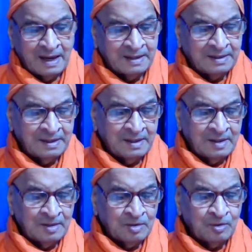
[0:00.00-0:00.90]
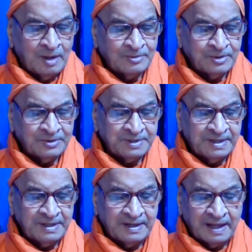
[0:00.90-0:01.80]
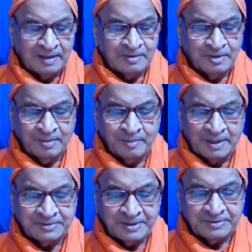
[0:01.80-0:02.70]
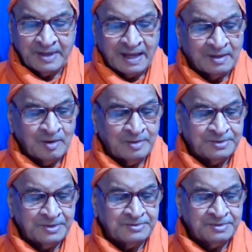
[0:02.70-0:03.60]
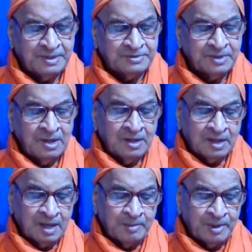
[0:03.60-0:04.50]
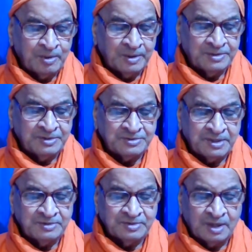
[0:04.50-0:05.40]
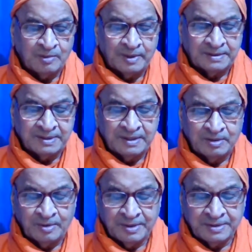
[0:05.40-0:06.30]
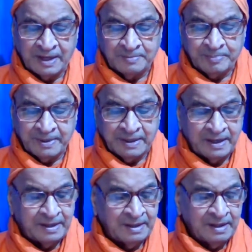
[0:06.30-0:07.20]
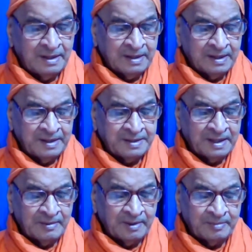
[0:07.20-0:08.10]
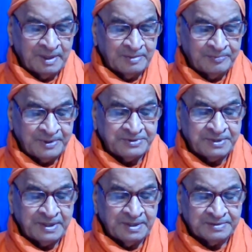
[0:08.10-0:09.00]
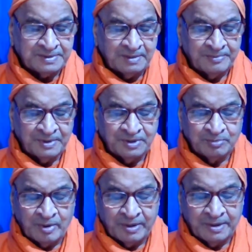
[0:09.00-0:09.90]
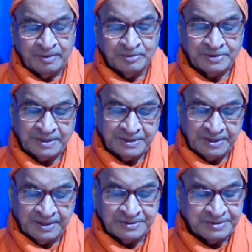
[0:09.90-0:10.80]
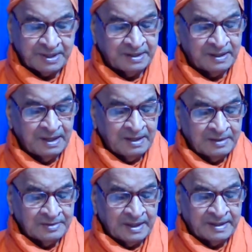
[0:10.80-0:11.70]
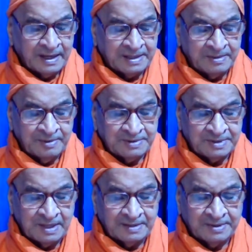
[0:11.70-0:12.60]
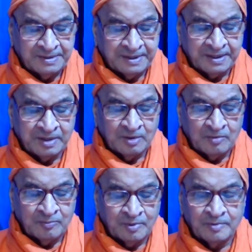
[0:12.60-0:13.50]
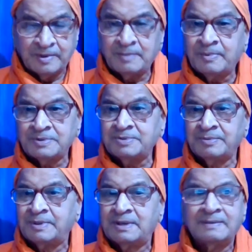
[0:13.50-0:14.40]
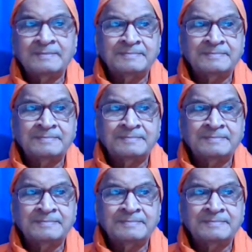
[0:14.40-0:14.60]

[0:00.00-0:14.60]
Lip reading: And you also say that although the master's I consciousness came into existence now and then during that period, it never manifested itself in his body to such an extent that activities like the taking of food were possible.